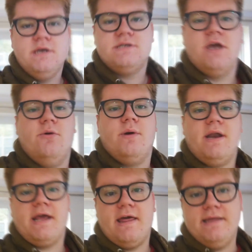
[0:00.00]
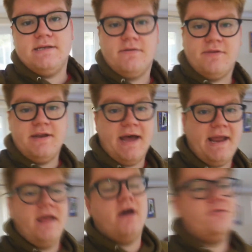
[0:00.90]
So we're going to get these off
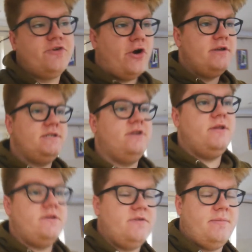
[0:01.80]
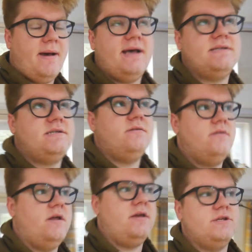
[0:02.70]
today. I've tried to do this for the past
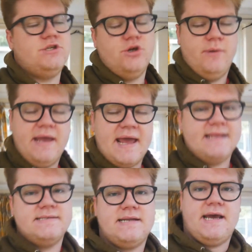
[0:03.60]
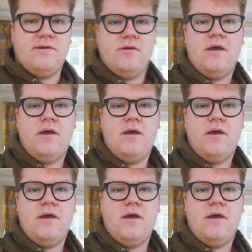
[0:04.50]
like 2 weekends now,